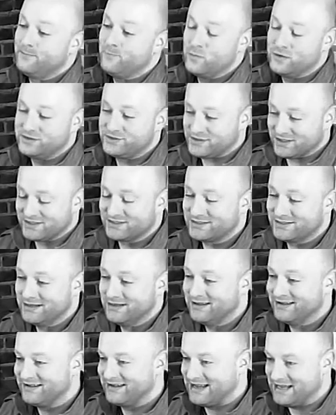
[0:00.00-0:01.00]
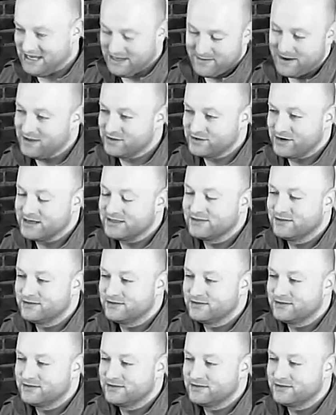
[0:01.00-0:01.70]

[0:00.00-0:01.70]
with just an email address.